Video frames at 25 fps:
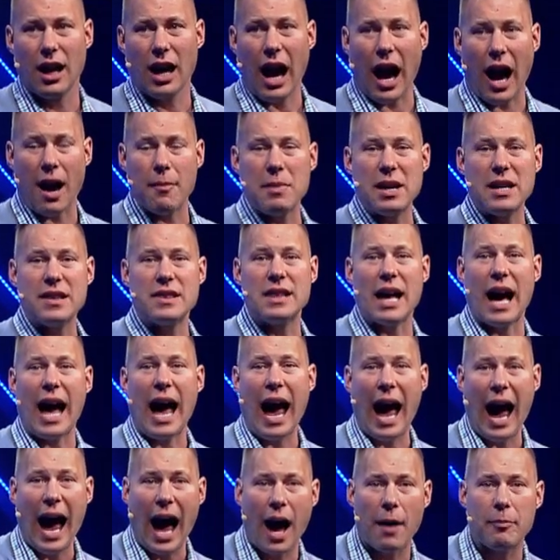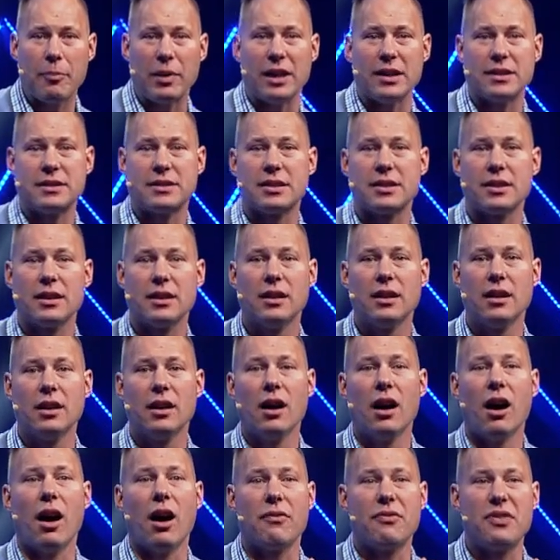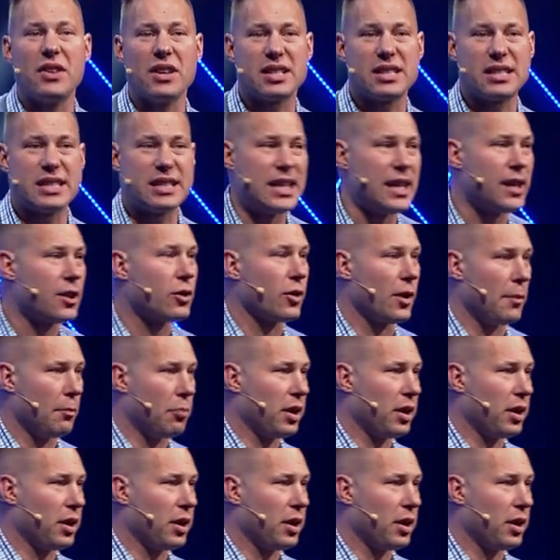I mean the habit of the secret